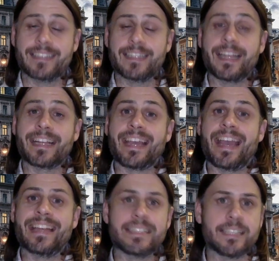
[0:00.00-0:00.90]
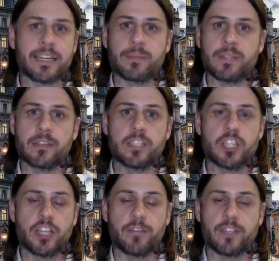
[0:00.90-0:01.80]
that again seemed to
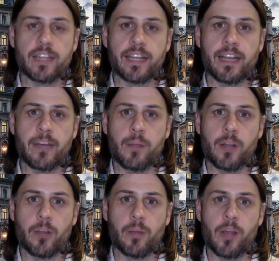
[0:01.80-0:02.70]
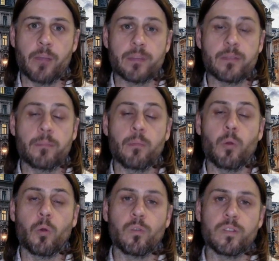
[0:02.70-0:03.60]
shift their gut microbiome to
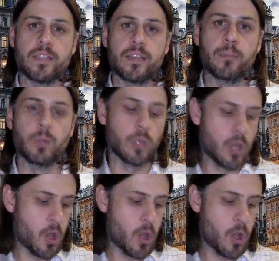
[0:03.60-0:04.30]
more resemble